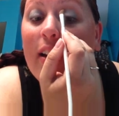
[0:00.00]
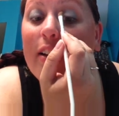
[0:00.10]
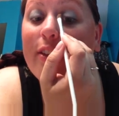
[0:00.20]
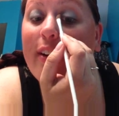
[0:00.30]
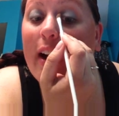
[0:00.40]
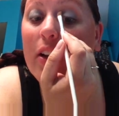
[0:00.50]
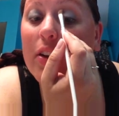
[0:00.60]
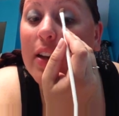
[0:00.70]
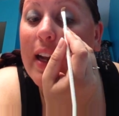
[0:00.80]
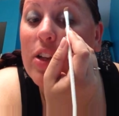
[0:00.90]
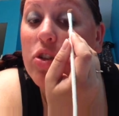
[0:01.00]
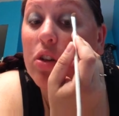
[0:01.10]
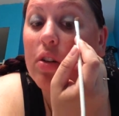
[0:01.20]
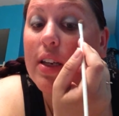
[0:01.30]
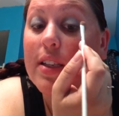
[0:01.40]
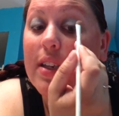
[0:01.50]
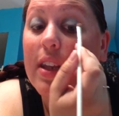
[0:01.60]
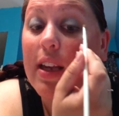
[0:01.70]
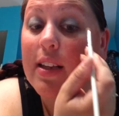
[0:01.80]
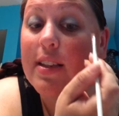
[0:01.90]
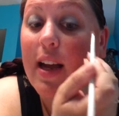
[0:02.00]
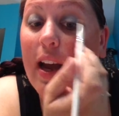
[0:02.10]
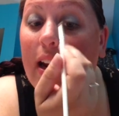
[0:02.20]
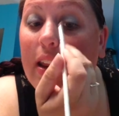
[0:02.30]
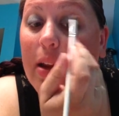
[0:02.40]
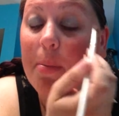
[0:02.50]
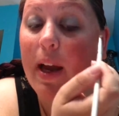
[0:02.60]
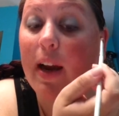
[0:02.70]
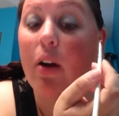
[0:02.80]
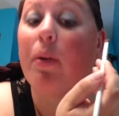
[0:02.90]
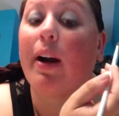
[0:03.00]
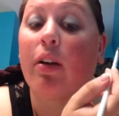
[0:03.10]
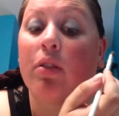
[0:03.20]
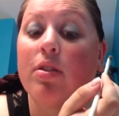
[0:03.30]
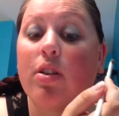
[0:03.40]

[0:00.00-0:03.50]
Follow the natural crease to the inside and then back around.